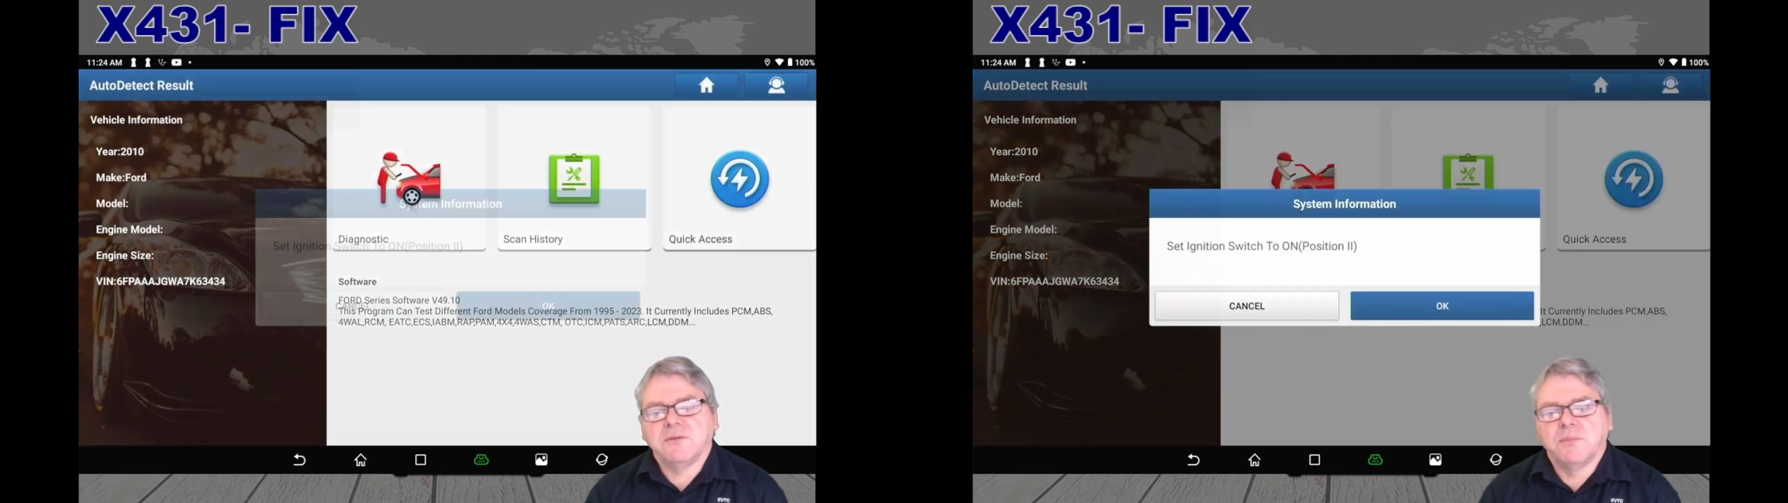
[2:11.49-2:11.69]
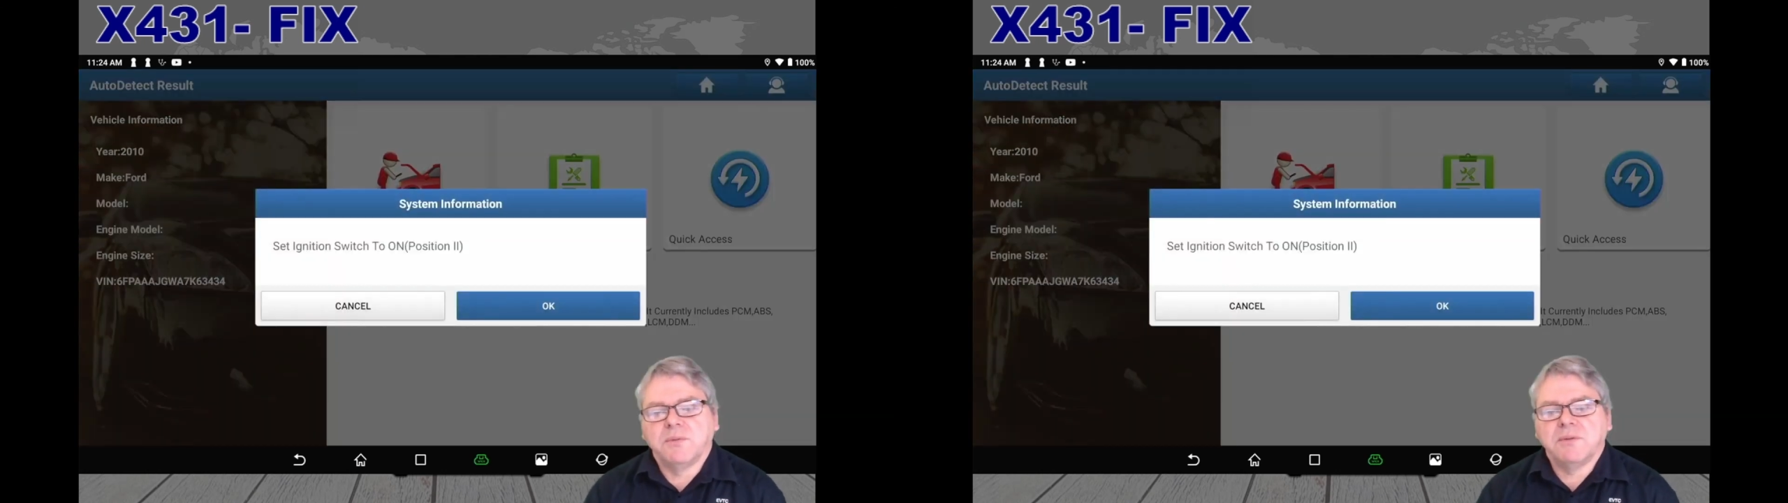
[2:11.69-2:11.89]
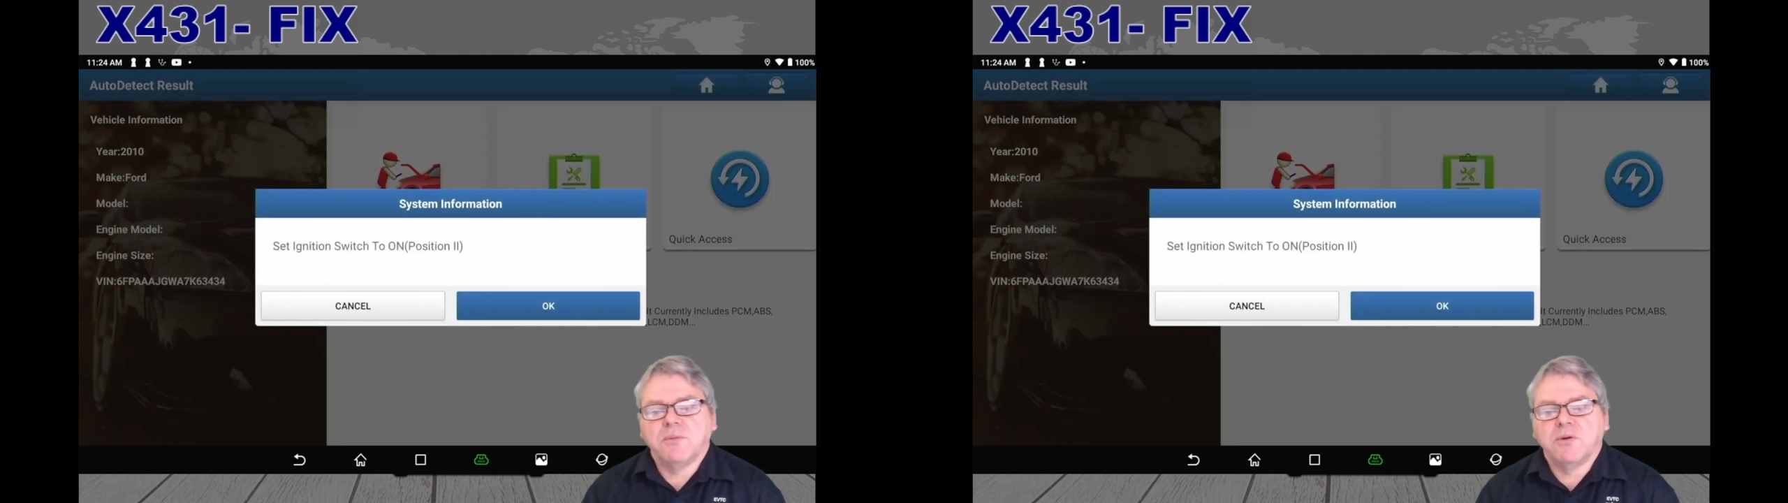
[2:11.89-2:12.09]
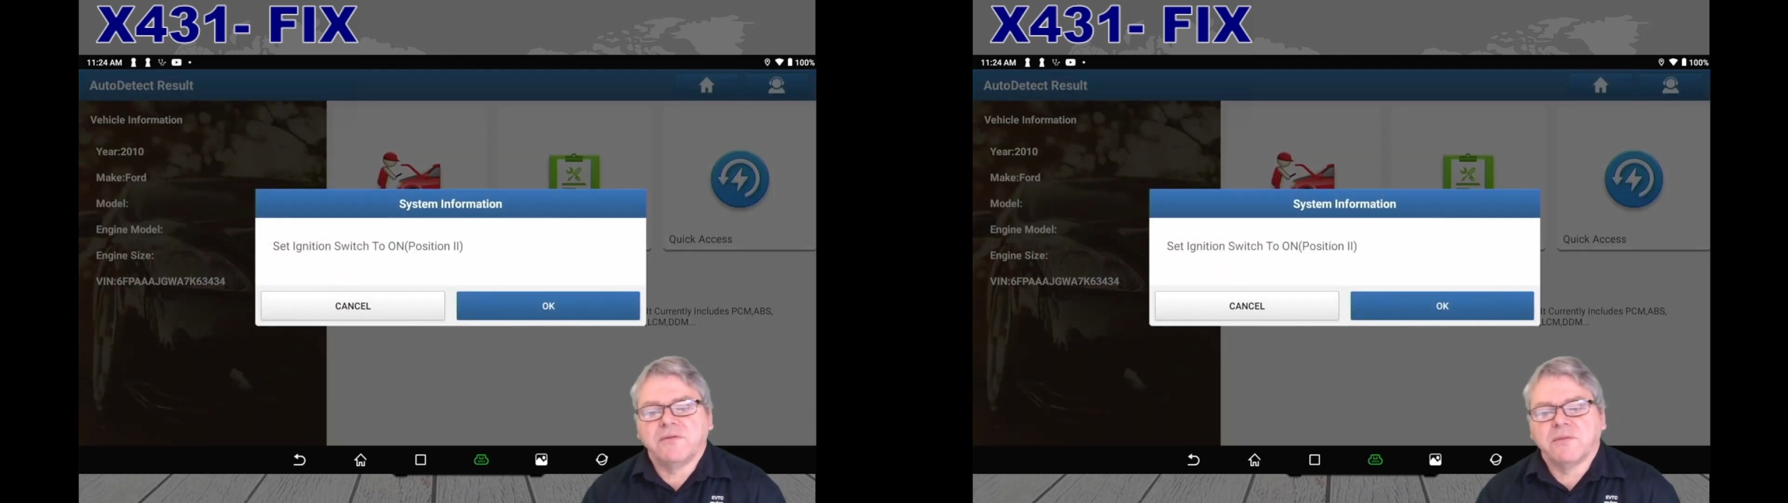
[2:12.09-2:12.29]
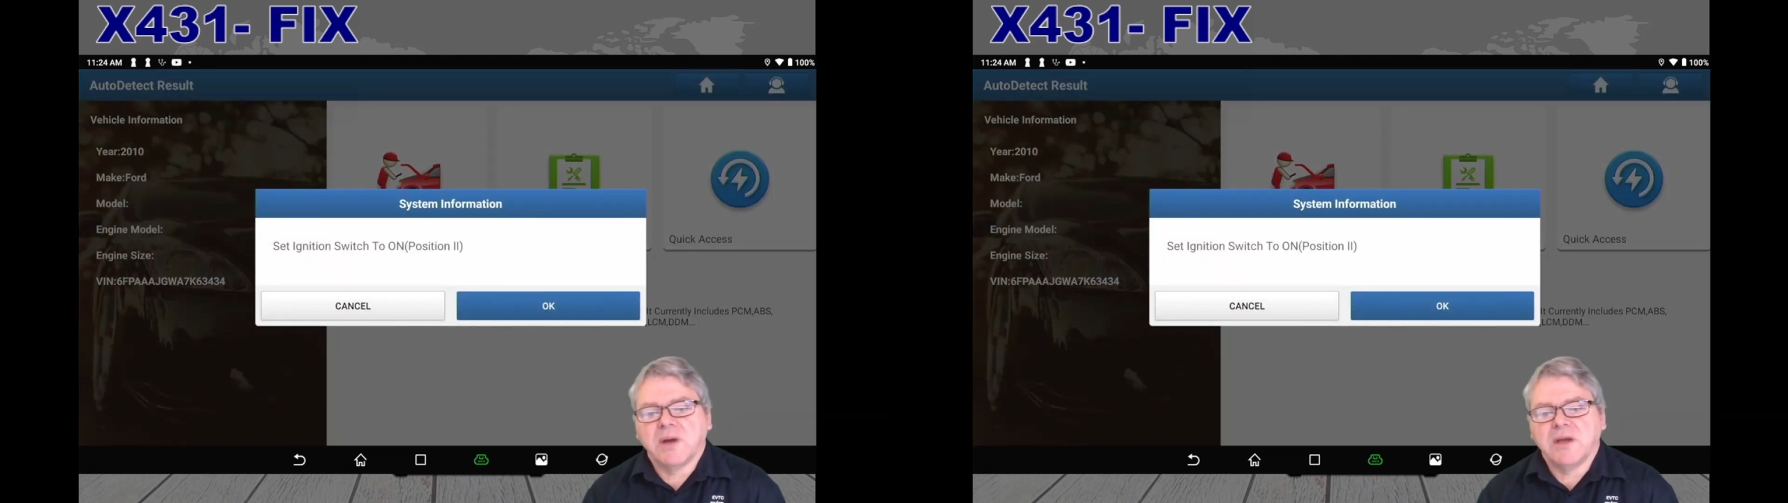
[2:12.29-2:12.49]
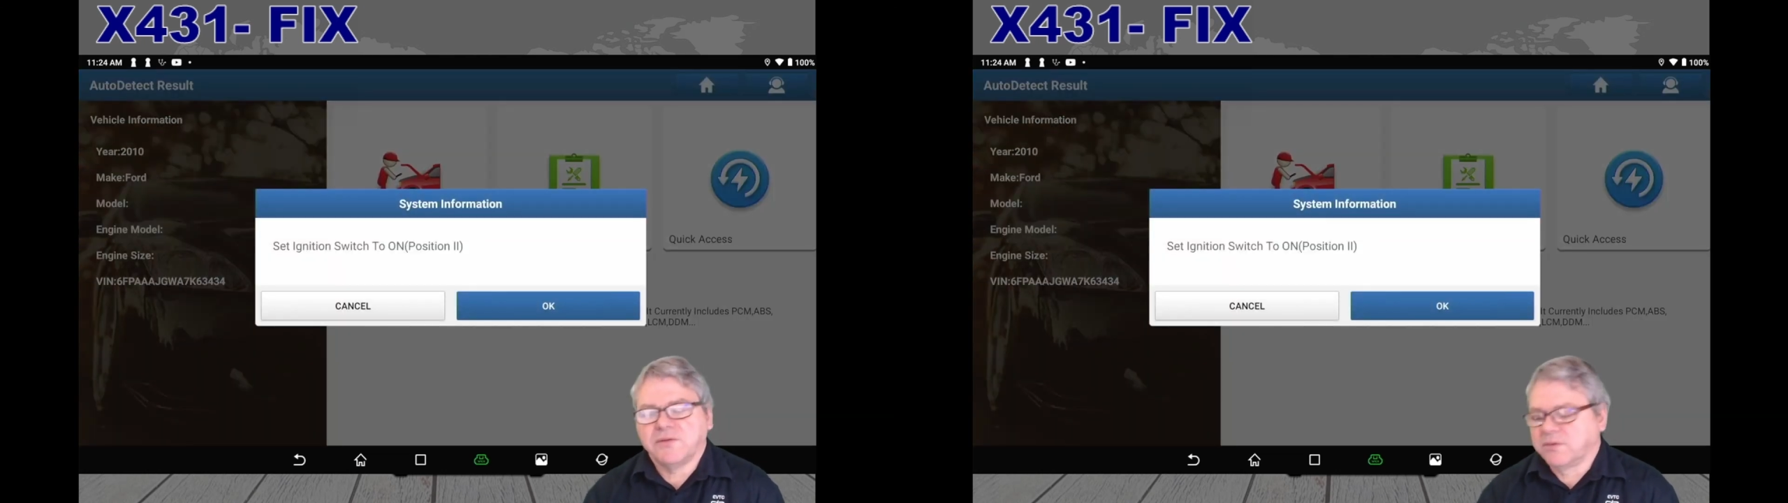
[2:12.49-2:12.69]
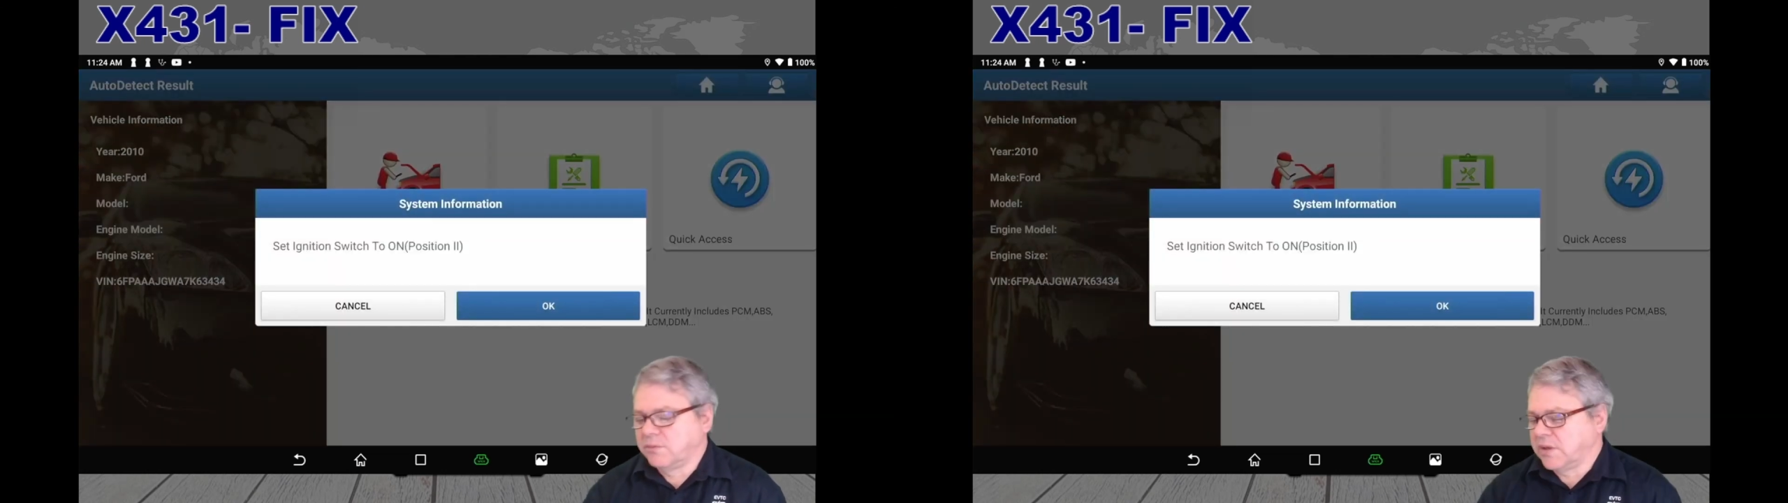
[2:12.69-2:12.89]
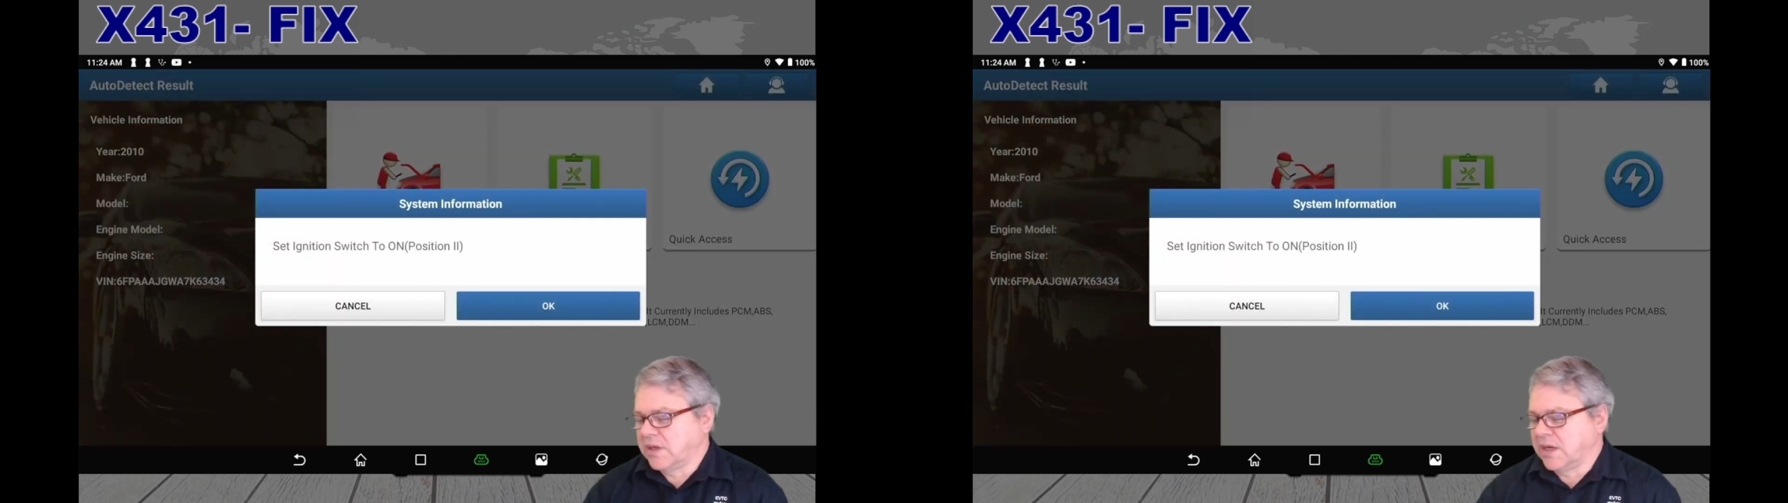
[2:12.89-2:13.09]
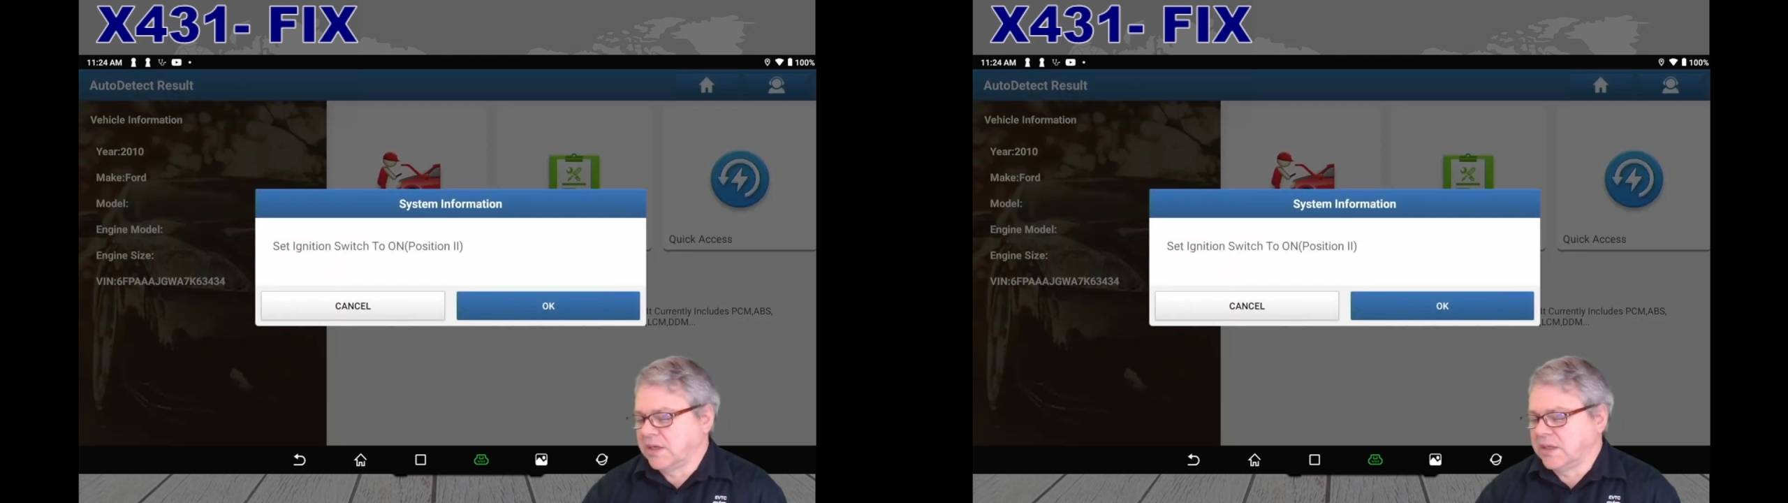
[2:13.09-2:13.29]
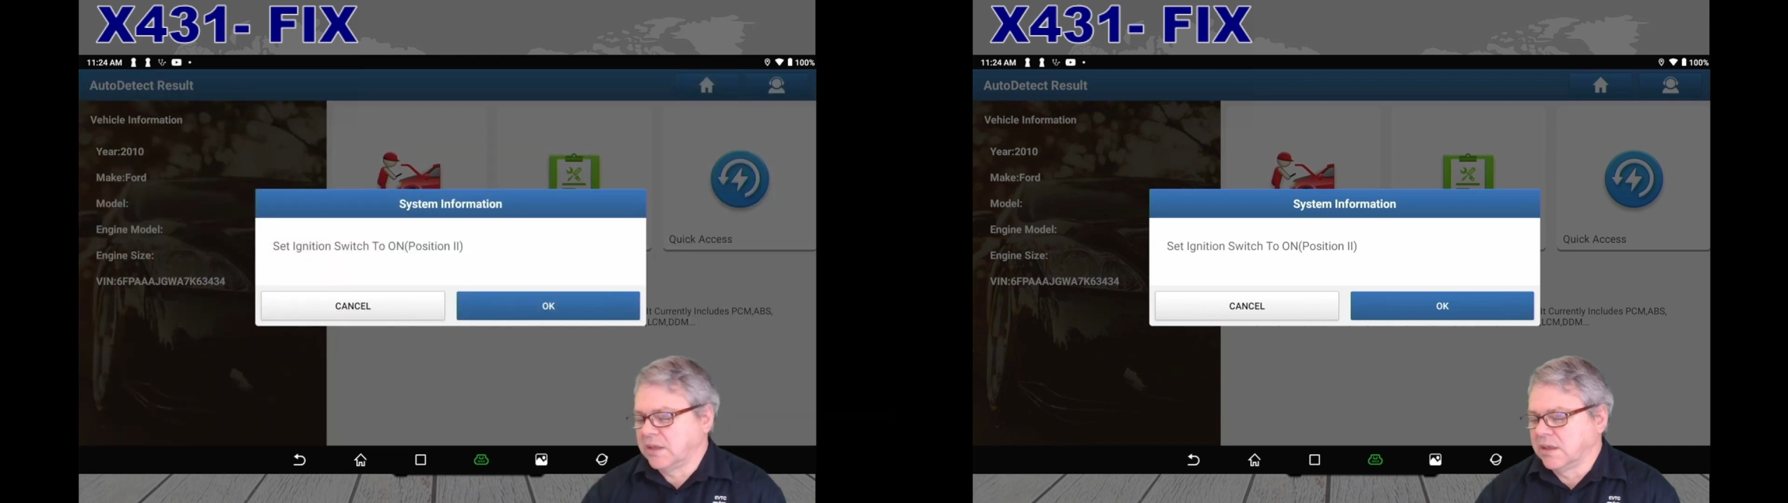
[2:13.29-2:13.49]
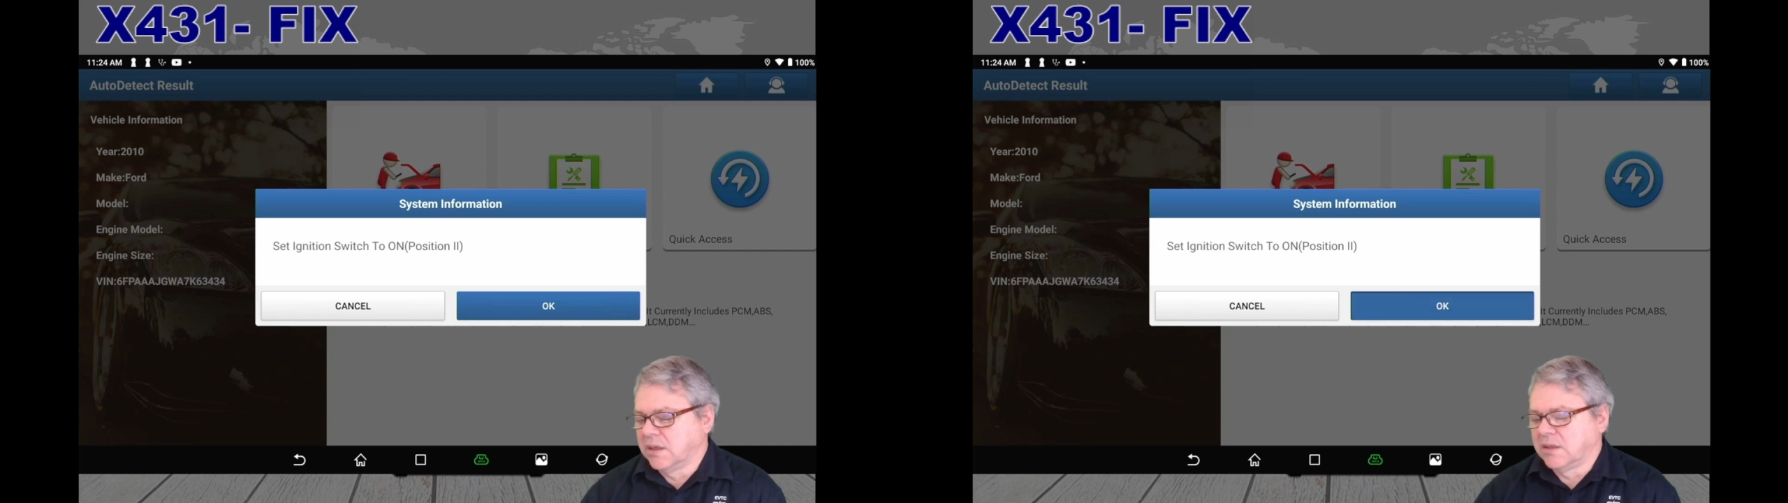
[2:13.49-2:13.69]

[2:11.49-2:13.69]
bit more information regarding